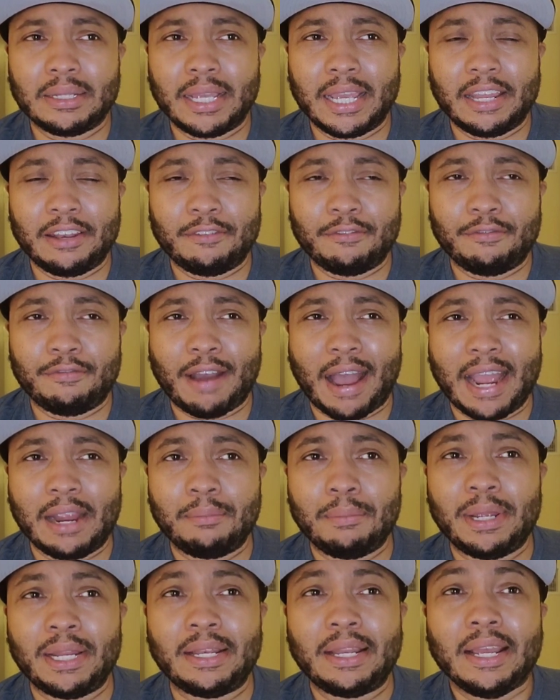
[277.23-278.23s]

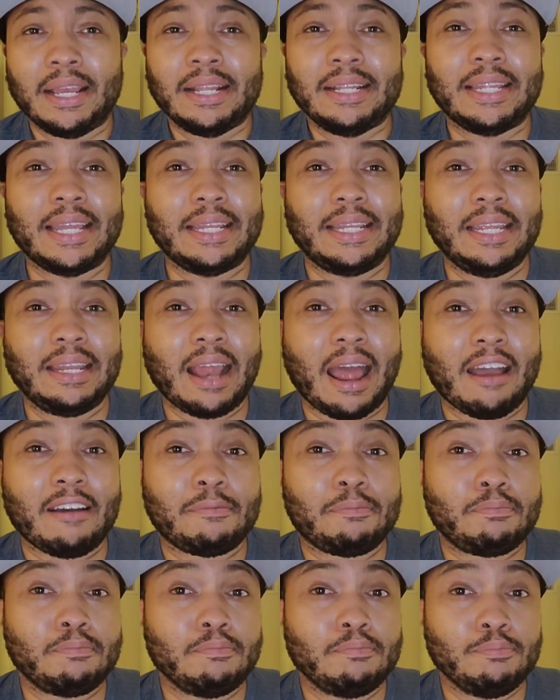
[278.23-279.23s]
environment. They did
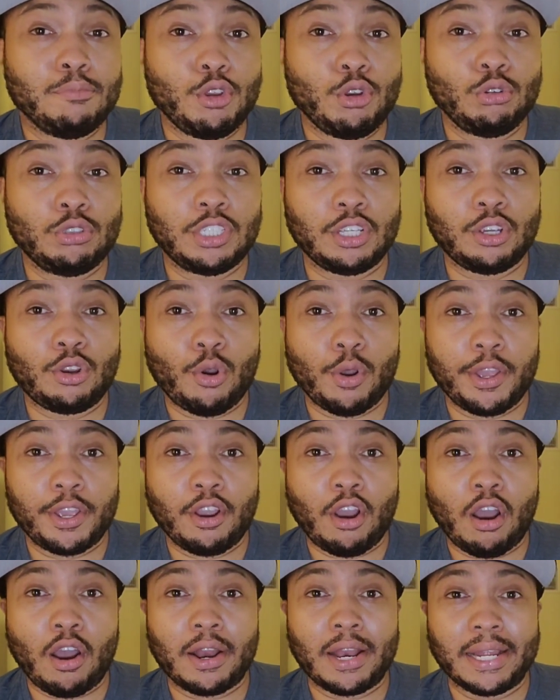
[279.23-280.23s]
have music
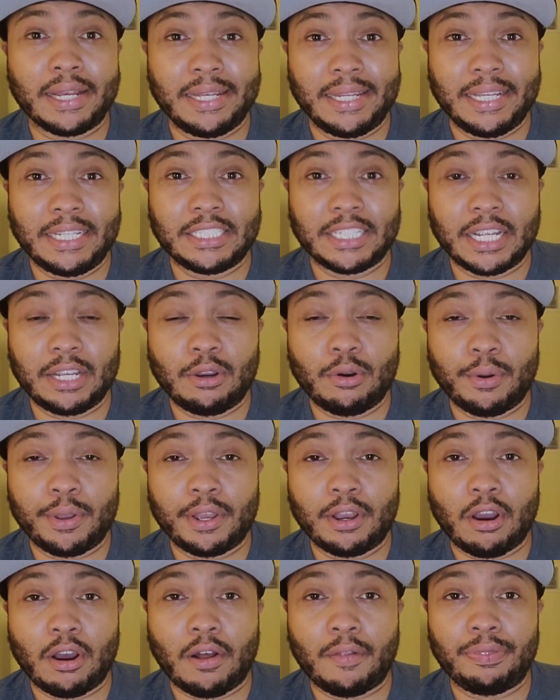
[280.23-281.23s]
going on, a DJ
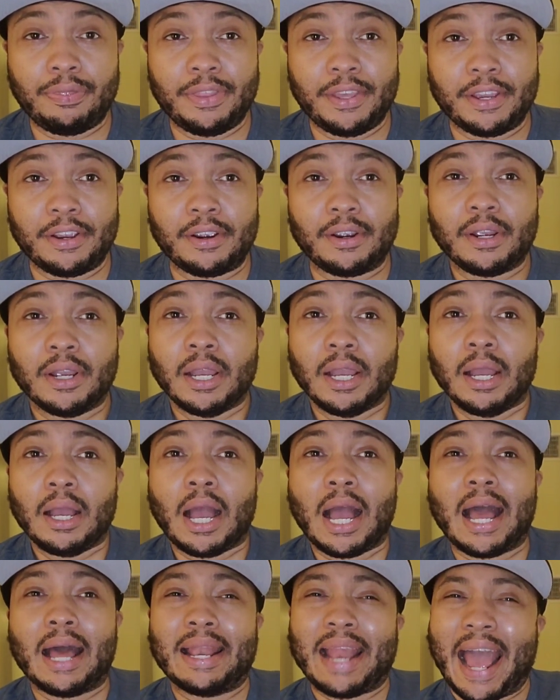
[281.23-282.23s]
going on there,
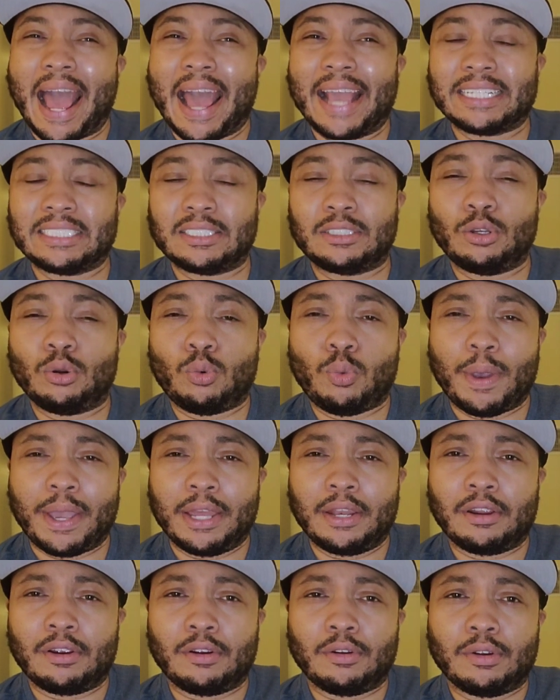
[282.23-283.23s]
and asked the
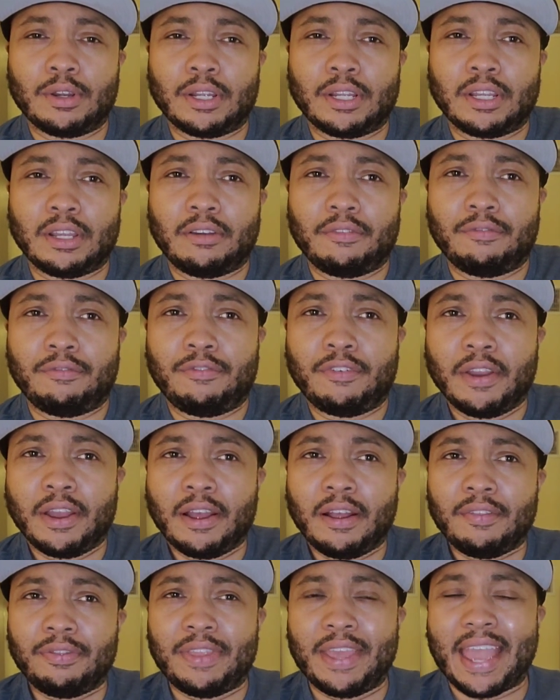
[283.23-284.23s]
waiter if
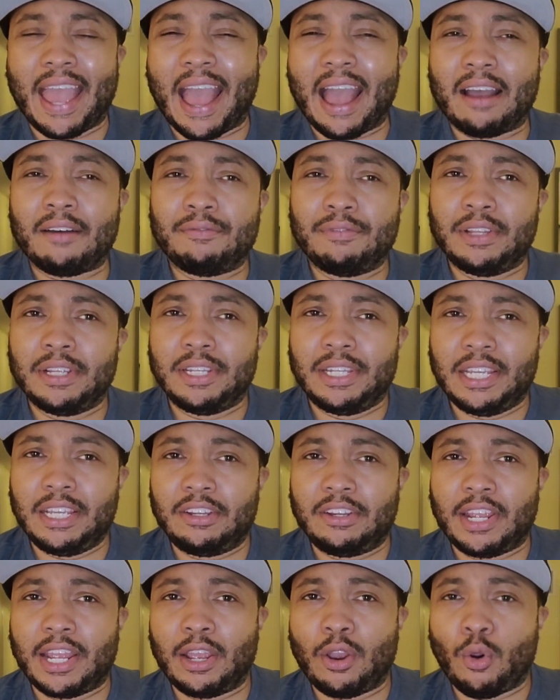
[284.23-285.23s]
they have the
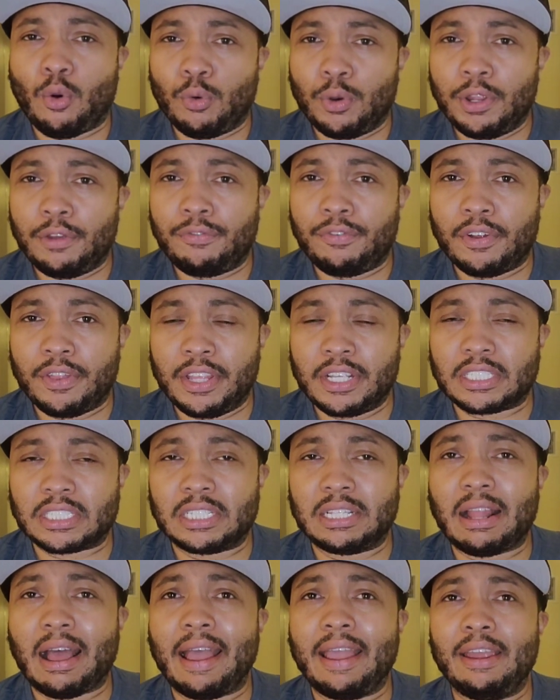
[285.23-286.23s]
DJ only for
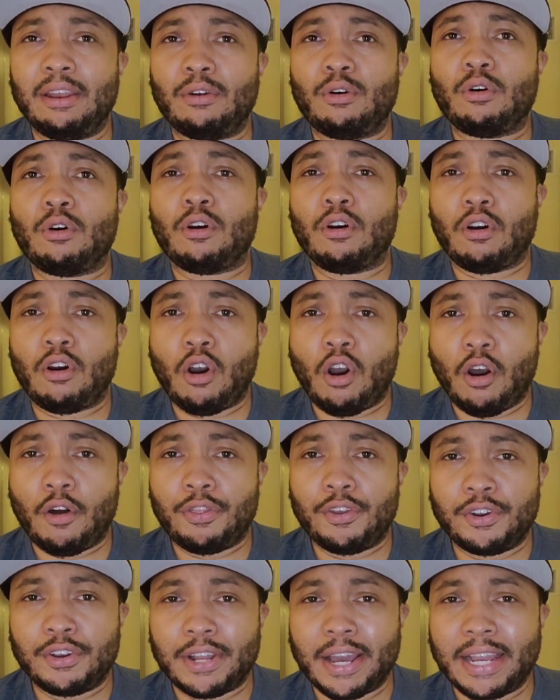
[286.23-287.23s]
this night or
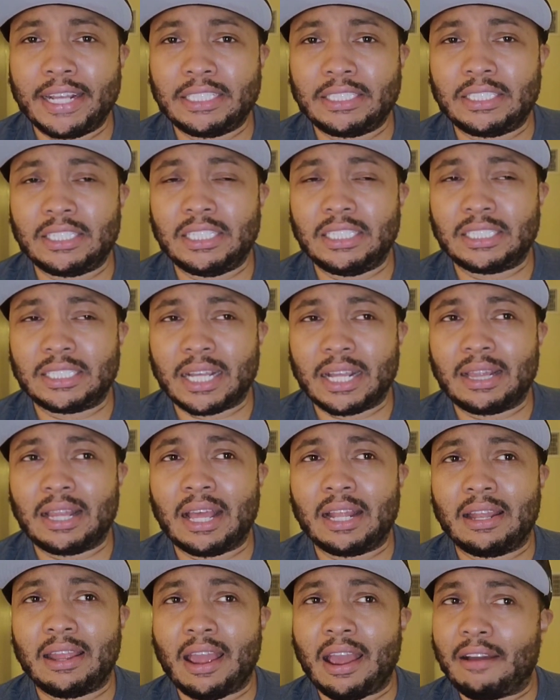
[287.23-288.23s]
other nights. He said
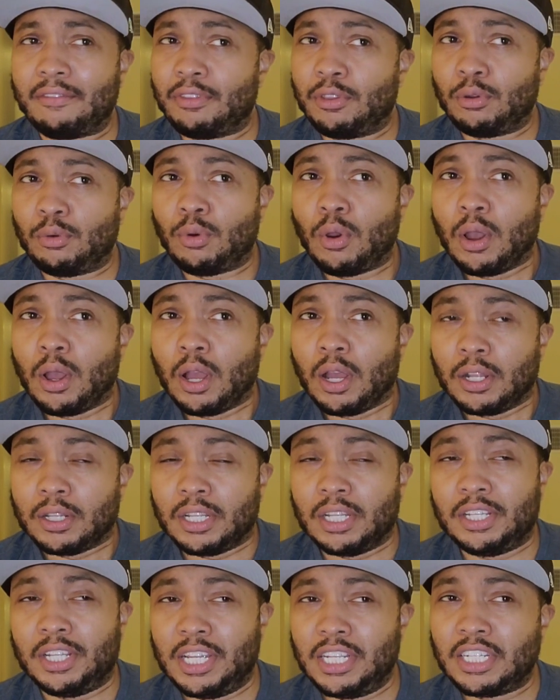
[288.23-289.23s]
that they have the
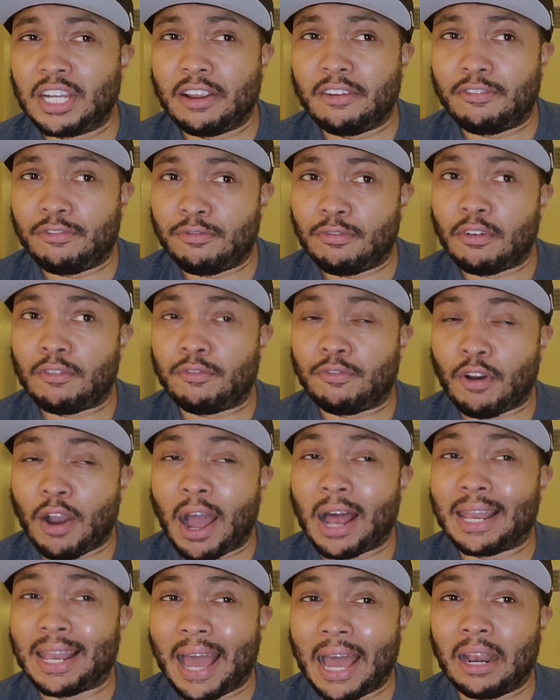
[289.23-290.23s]
DJ for
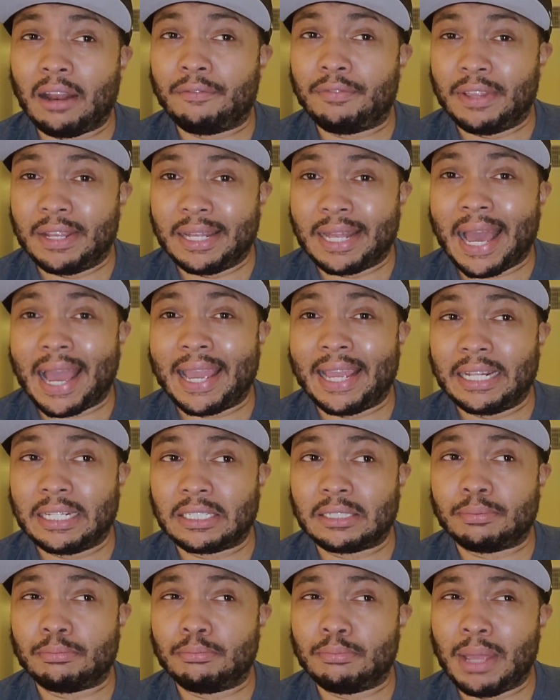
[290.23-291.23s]
a lot of the
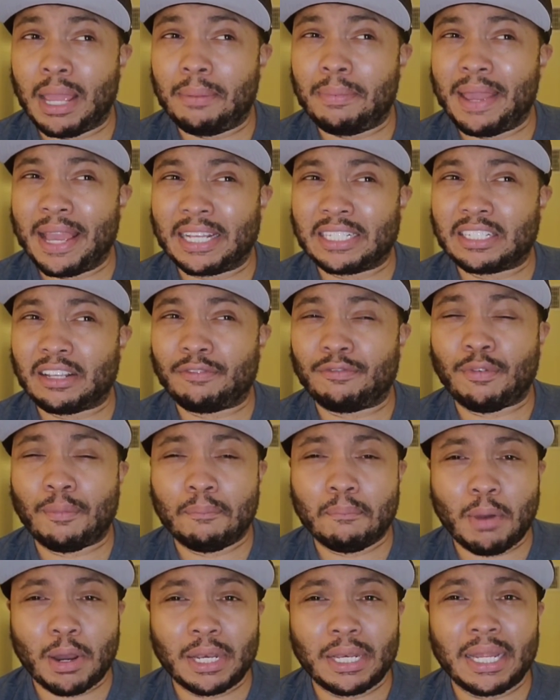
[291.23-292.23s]
nights, maybe except for
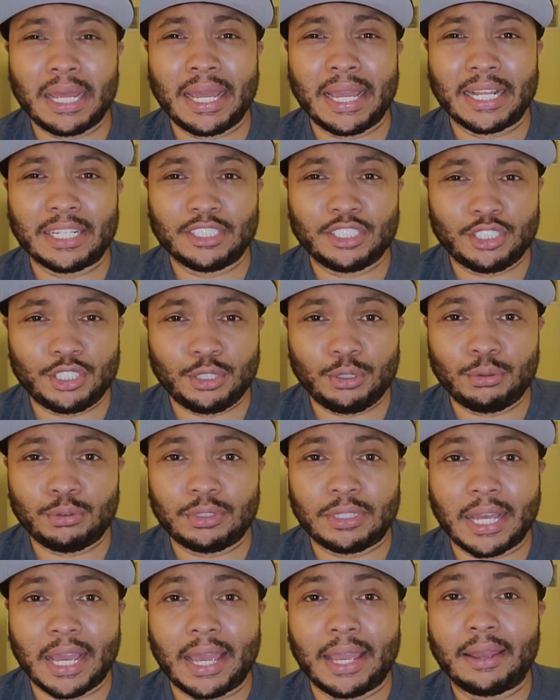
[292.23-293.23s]
Monday and
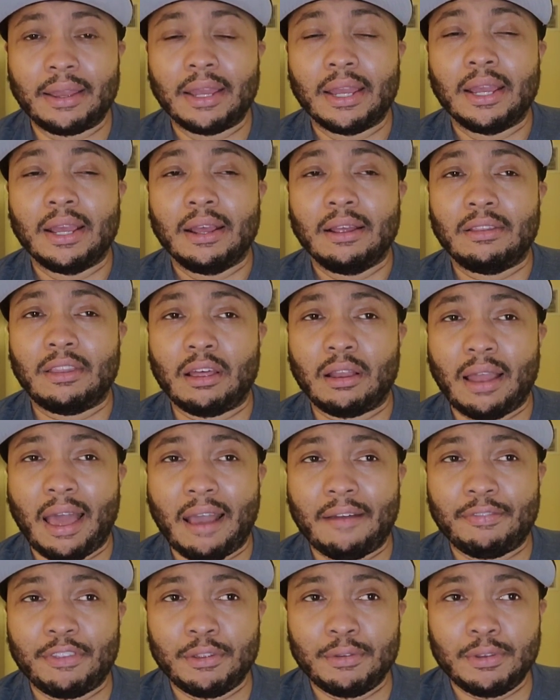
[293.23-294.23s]
Tuesday. They'll
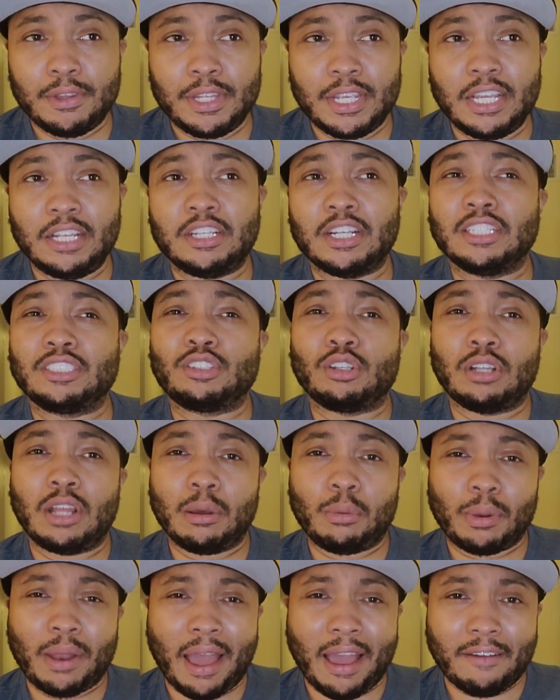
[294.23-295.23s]
have the DJ, so
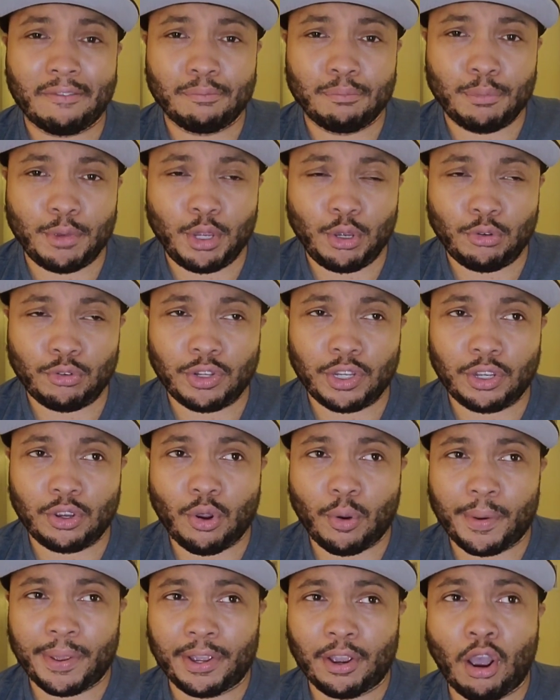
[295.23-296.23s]
they will have music
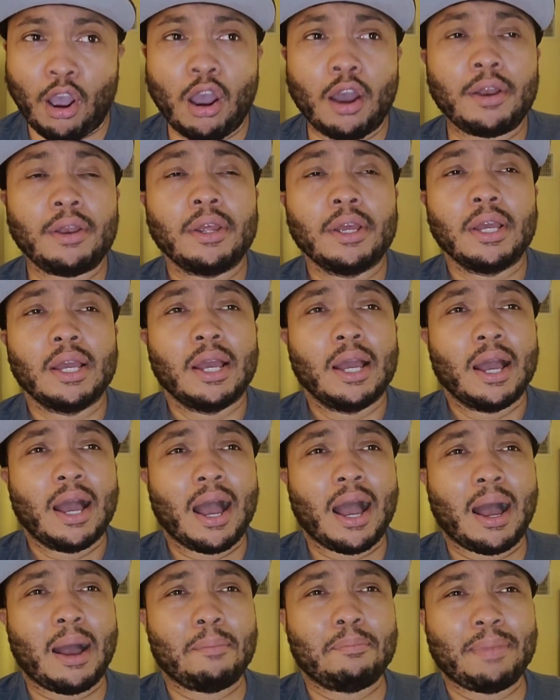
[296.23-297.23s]
going on.
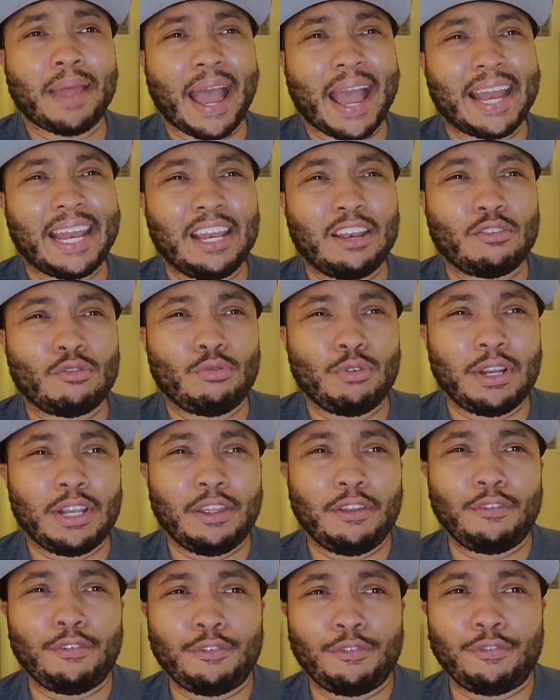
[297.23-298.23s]
I didn't
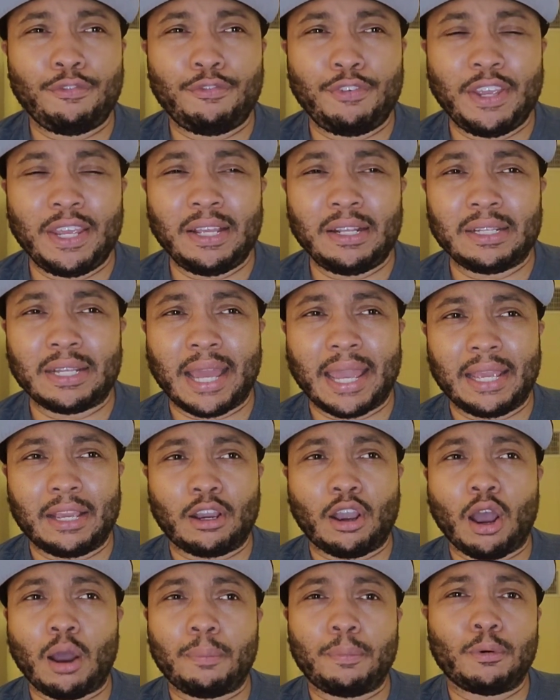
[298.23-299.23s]
really feel
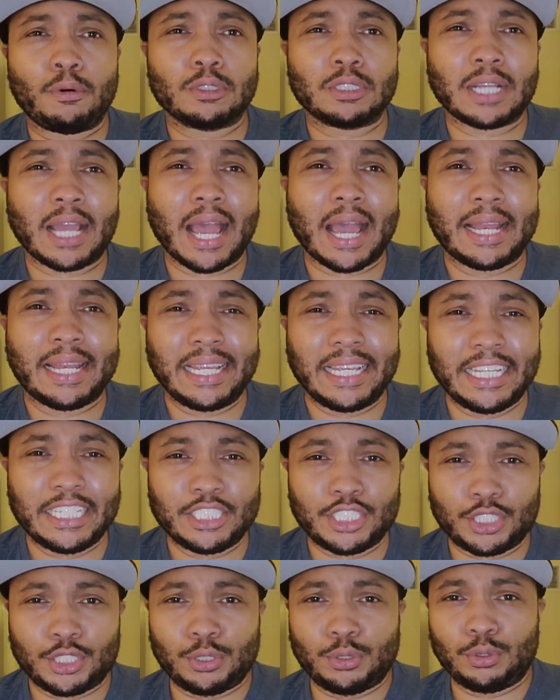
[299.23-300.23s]
like couples had
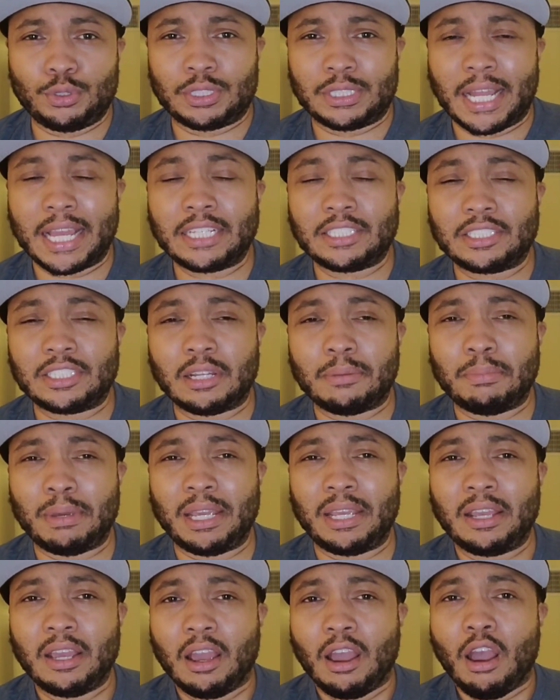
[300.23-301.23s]
issues next to
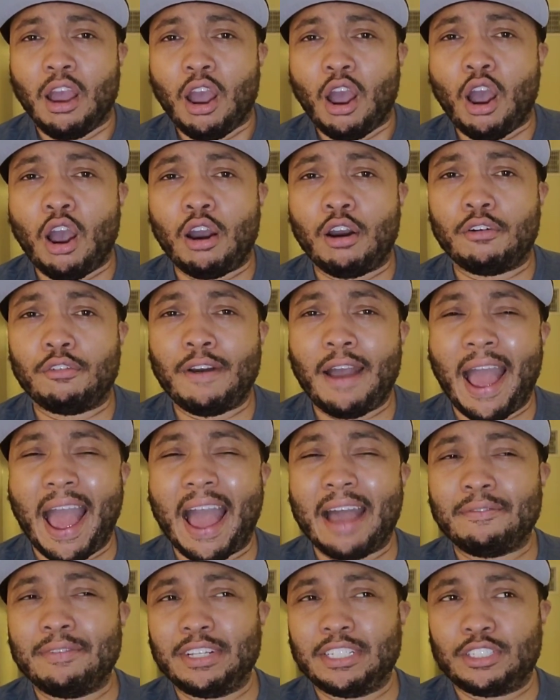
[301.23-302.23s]
me of
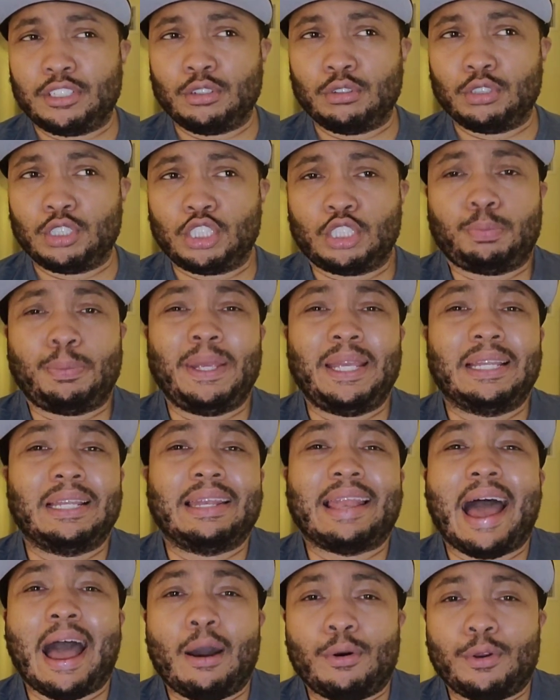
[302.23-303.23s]
having to speak
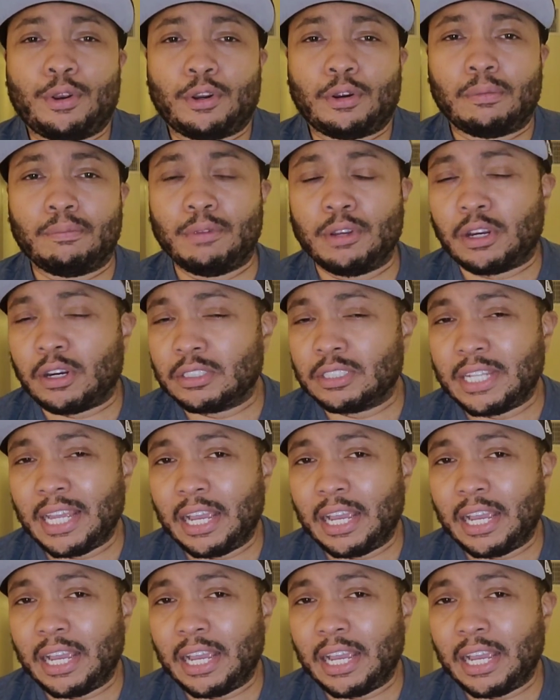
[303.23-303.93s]
louder because